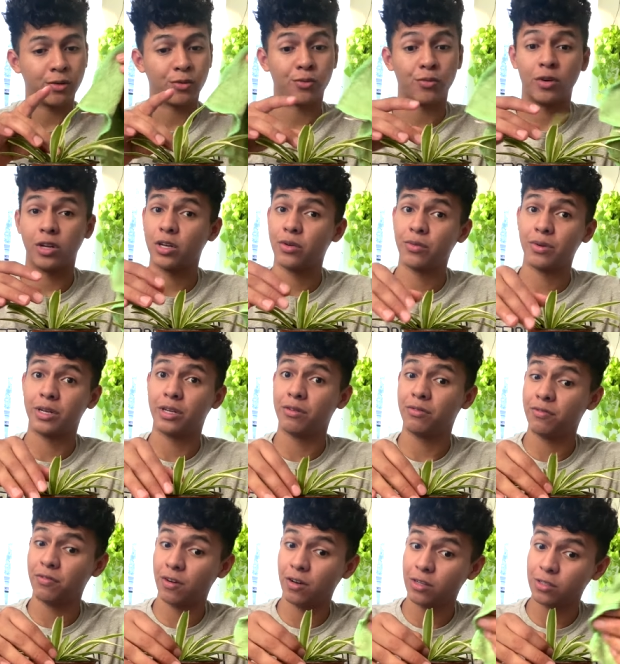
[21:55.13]
really, really
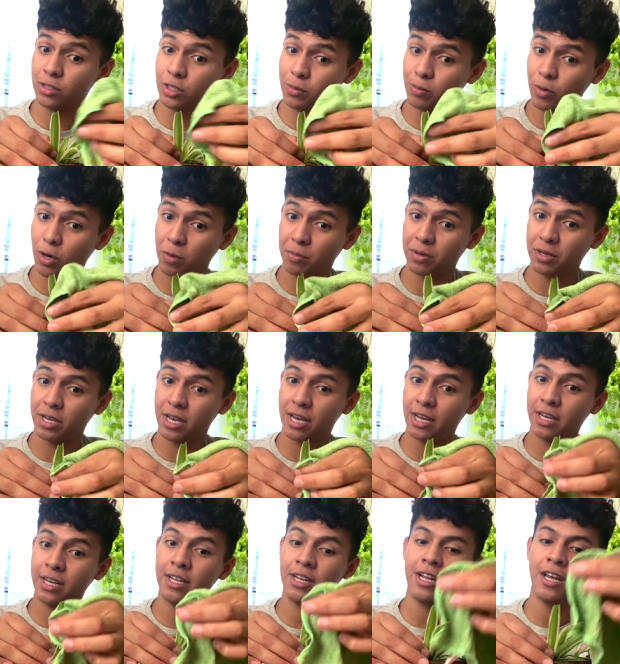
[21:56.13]
fun to
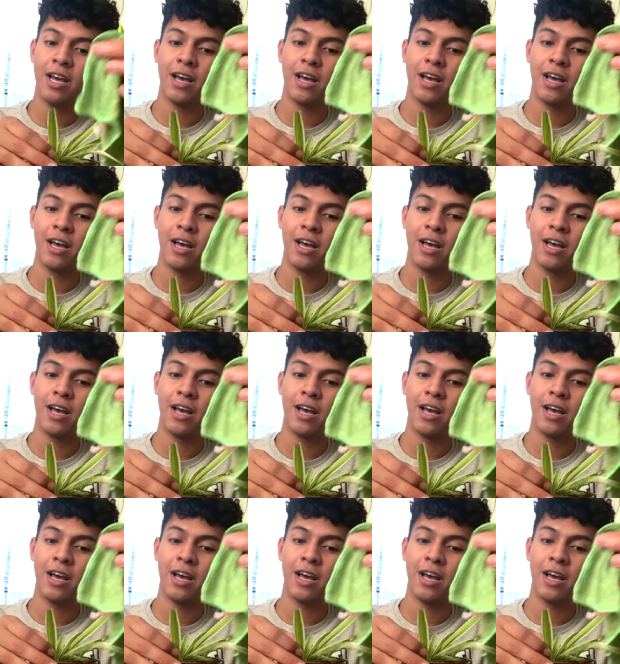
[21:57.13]
propagate.